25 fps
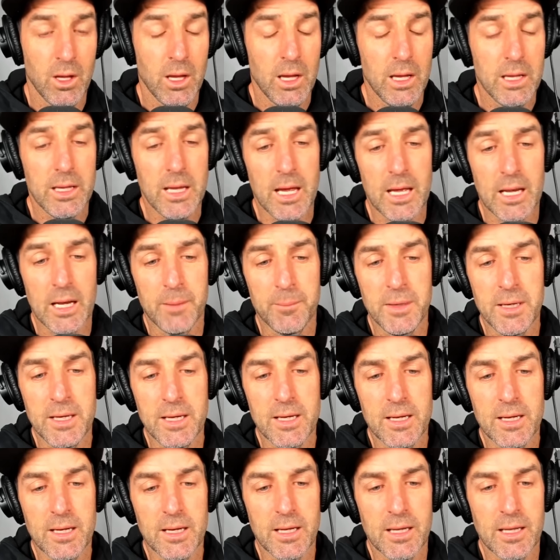Yeah, and I
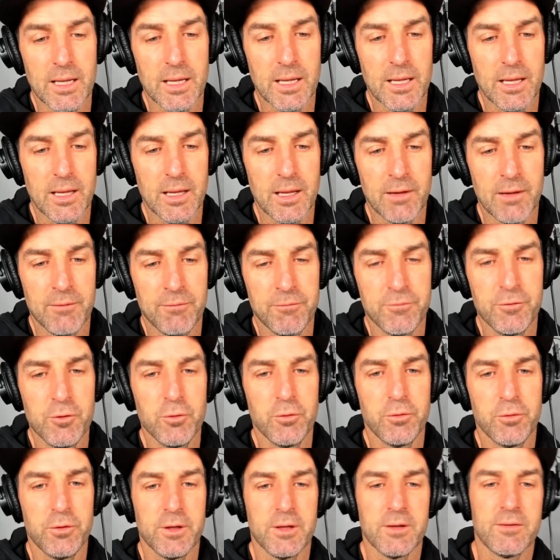mean, a
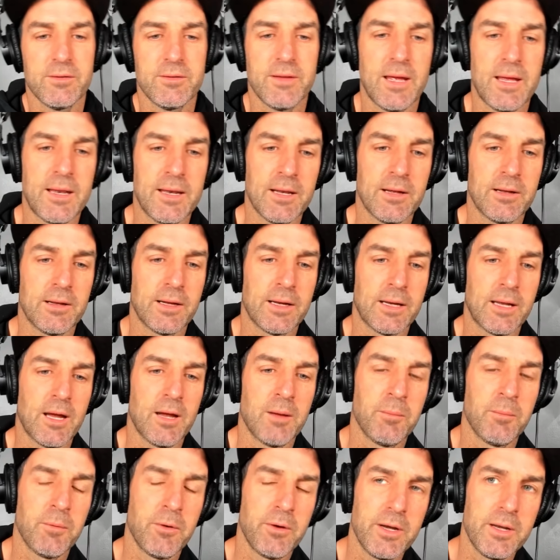few things stand out. Like
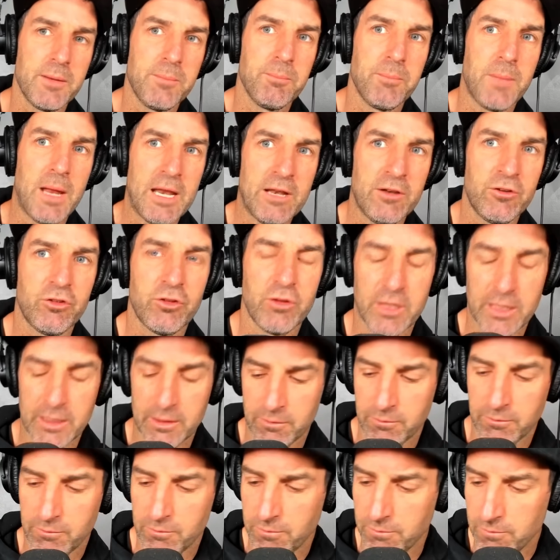Amory
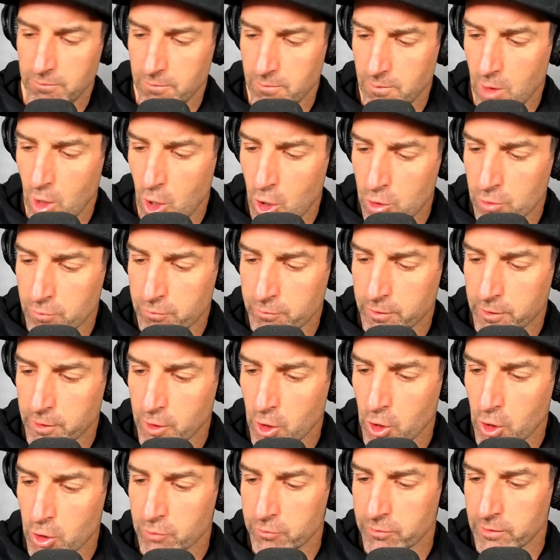mentioning over
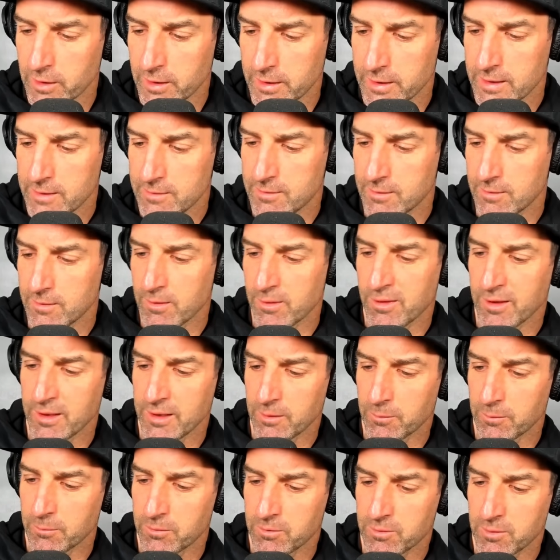and over, like he didn't
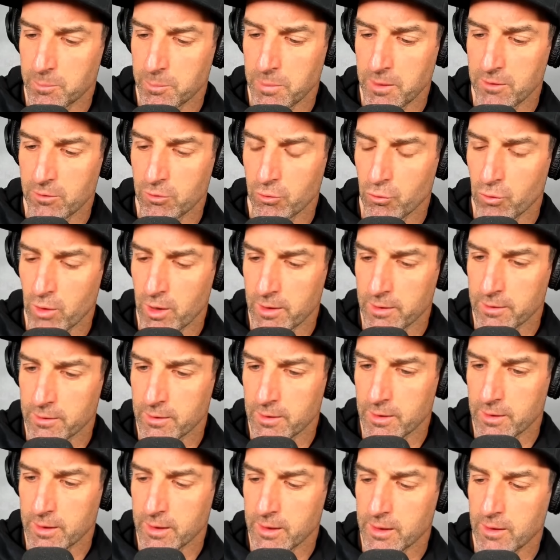think it was the best run.
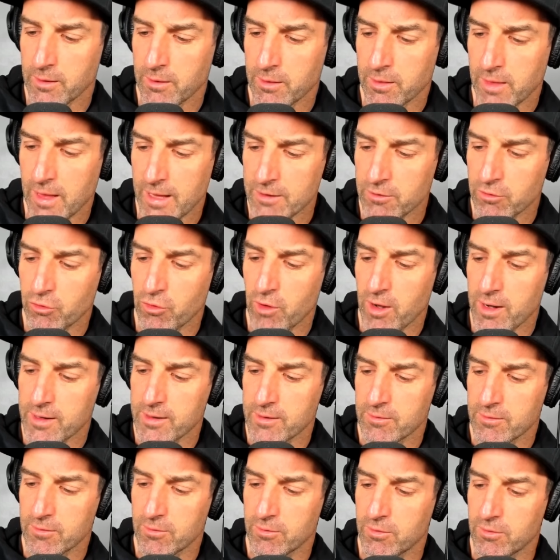Like that
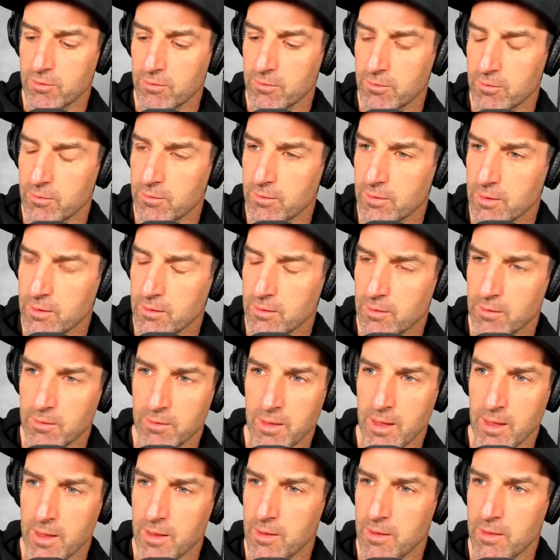track is that
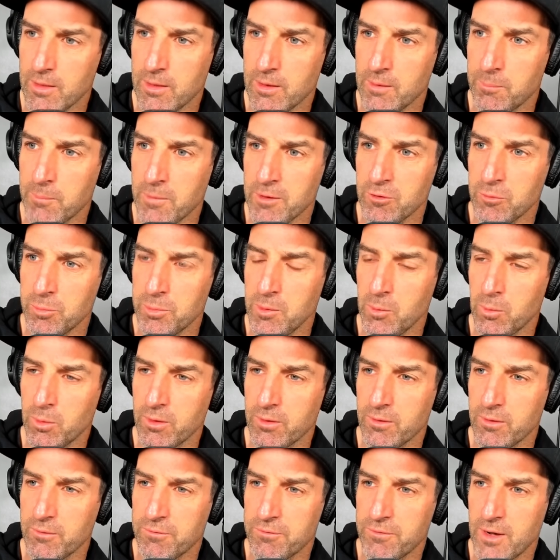it must be one
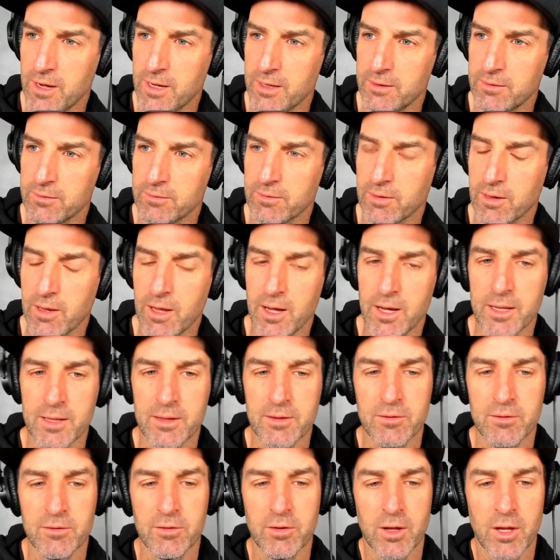of the finest
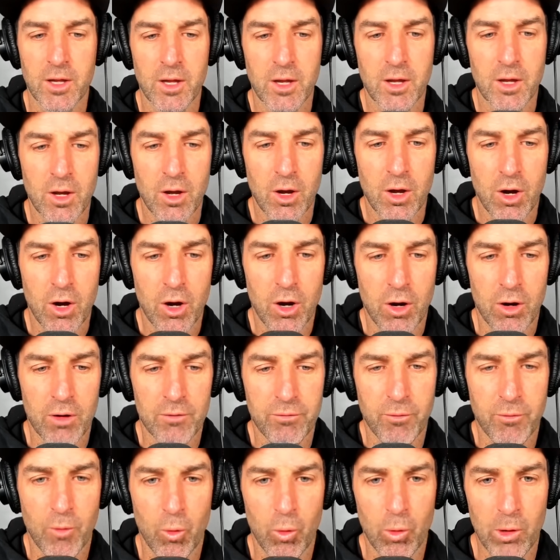lines
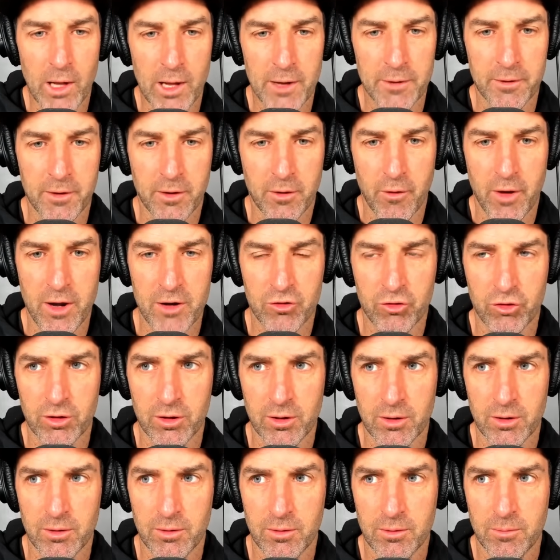of all-out
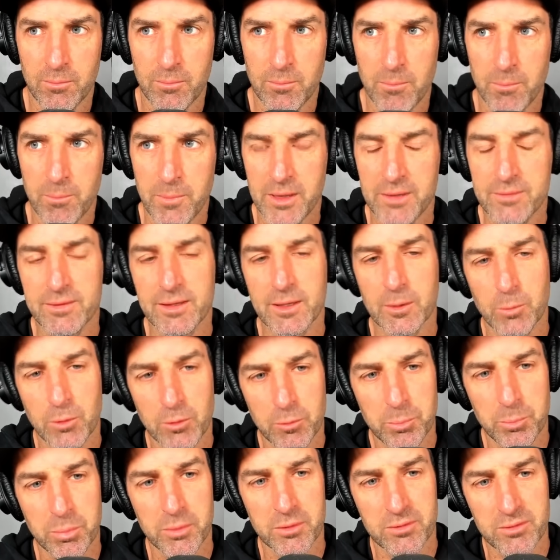aggression, mixing it
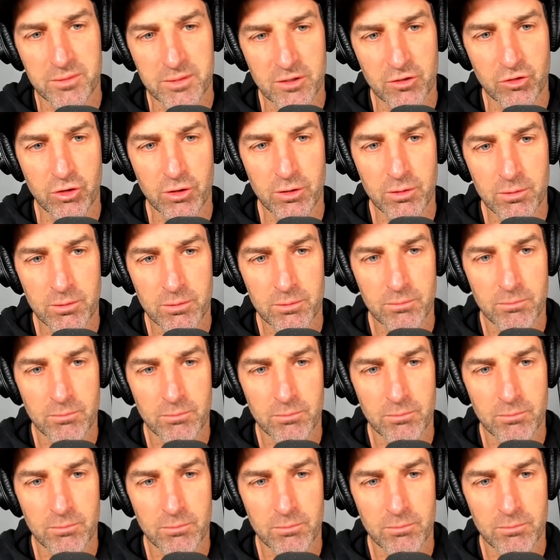with precision.